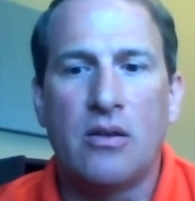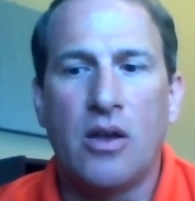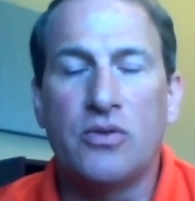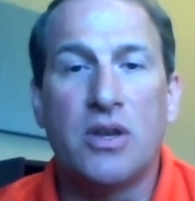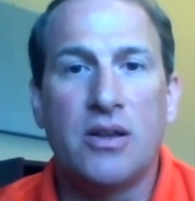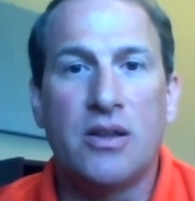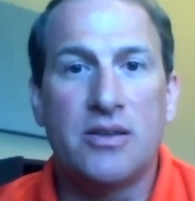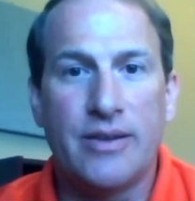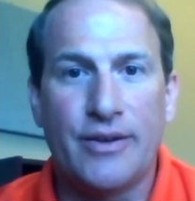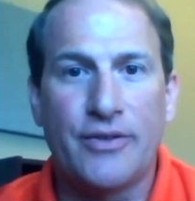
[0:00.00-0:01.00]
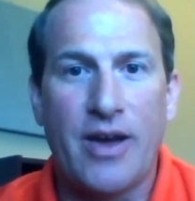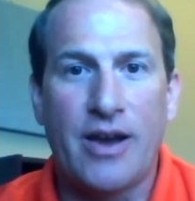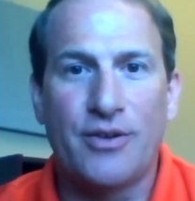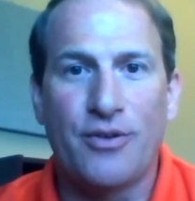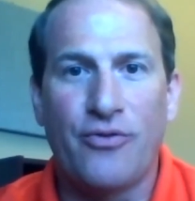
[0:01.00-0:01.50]
goes into the sales
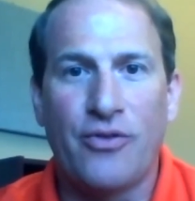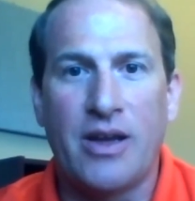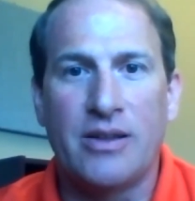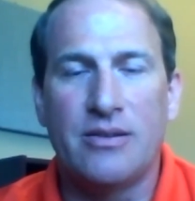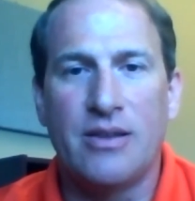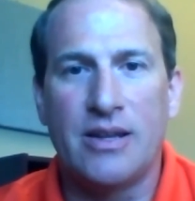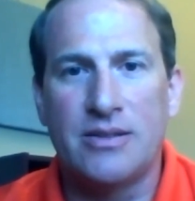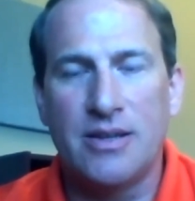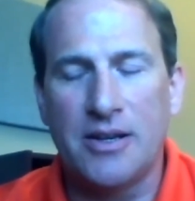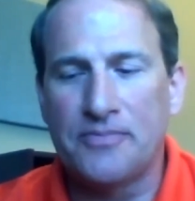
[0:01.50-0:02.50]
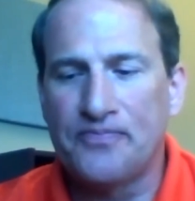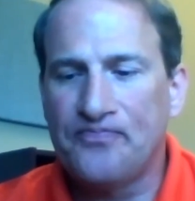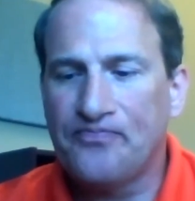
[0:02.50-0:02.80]
factor for that city.